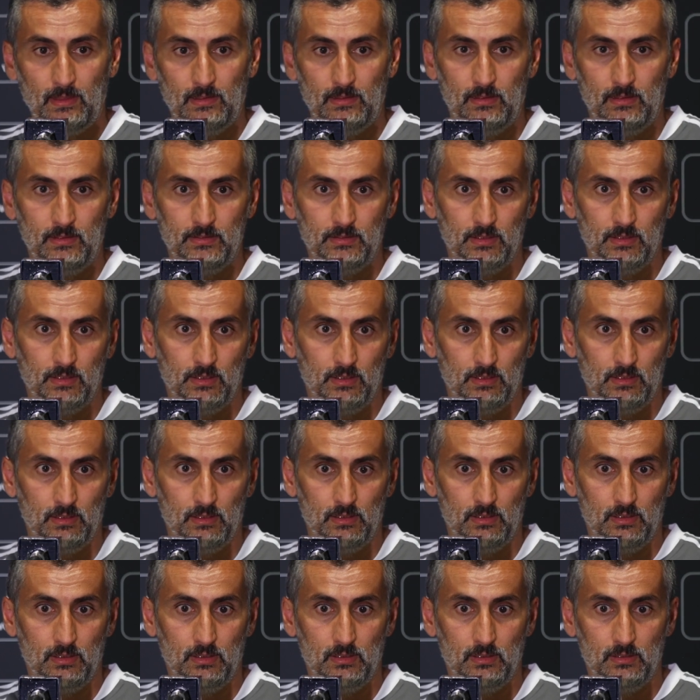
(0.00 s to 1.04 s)
and
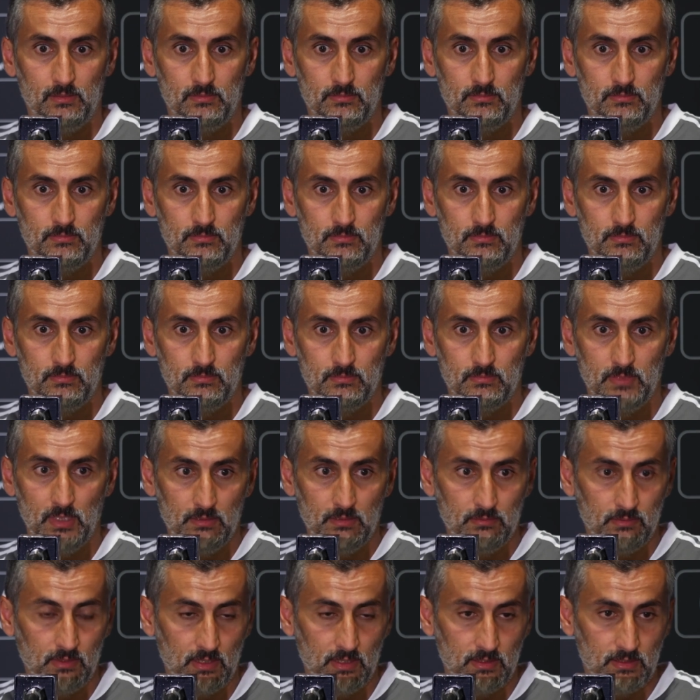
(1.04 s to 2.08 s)

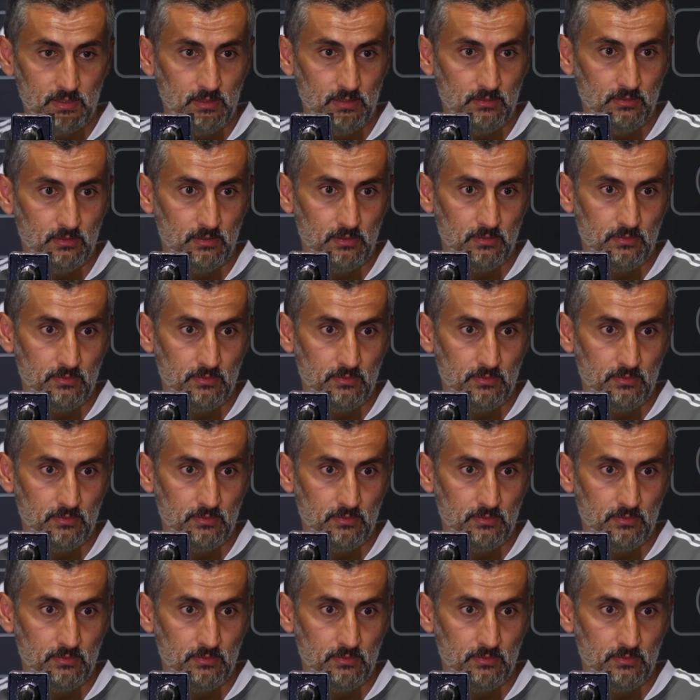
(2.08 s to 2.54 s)
yeah, that's it.